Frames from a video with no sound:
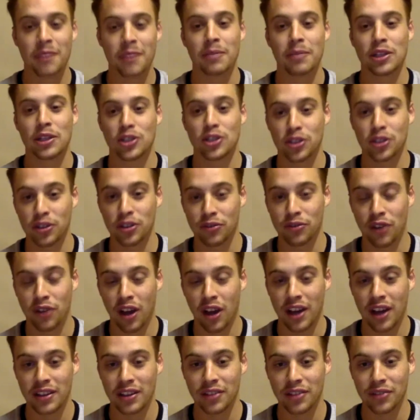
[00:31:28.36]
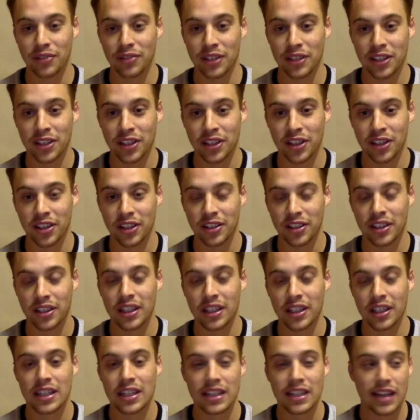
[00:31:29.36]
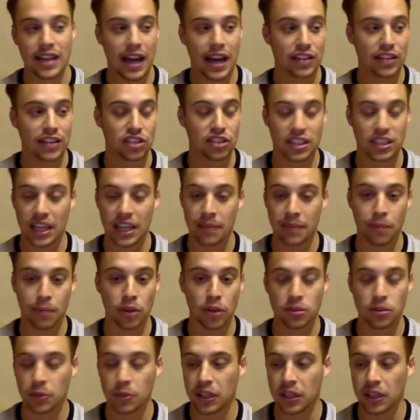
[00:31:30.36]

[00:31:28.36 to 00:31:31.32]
Make sure you've liked the video and just keep posting.